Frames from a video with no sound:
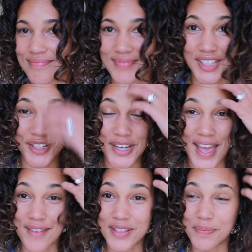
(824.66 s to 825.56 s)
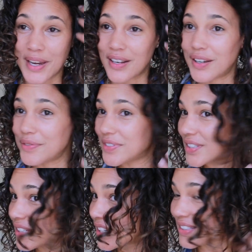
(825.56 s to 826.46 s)
There you have it, my
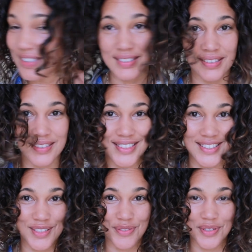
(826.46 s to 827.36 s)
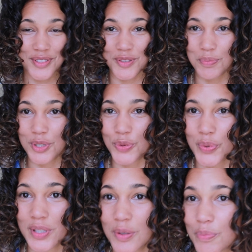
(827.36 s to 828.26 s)
loves. This is the difference
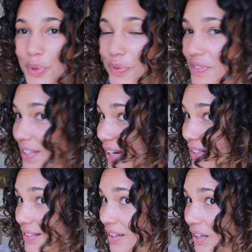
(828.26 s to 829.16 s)
between both sides.